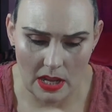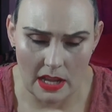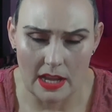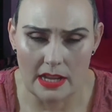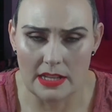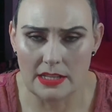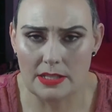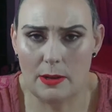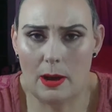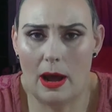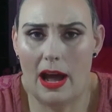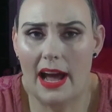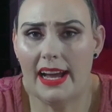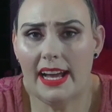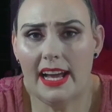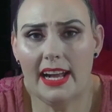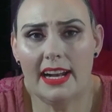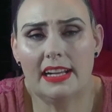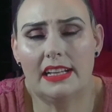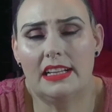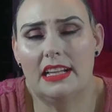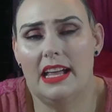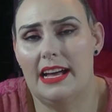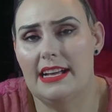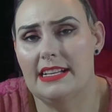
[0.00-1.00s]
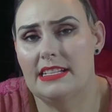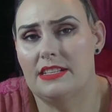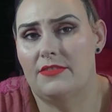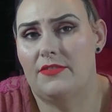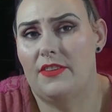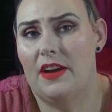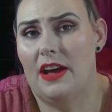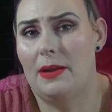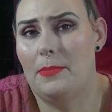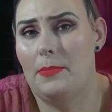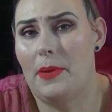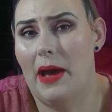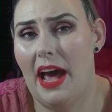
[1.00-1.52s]
So I kind of
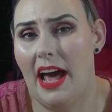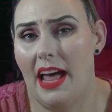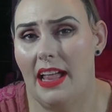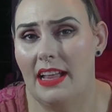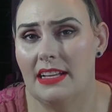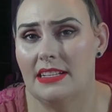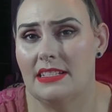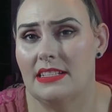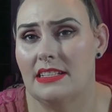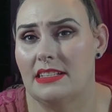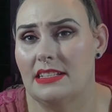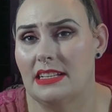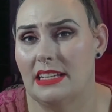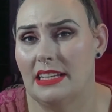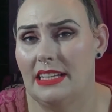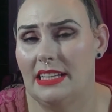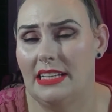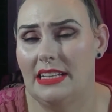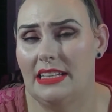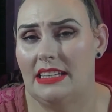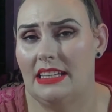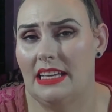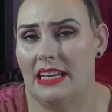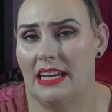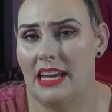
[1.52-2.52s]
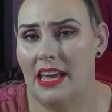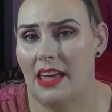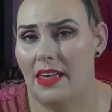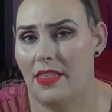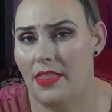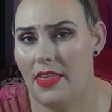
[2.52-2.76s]
classified palettes as anything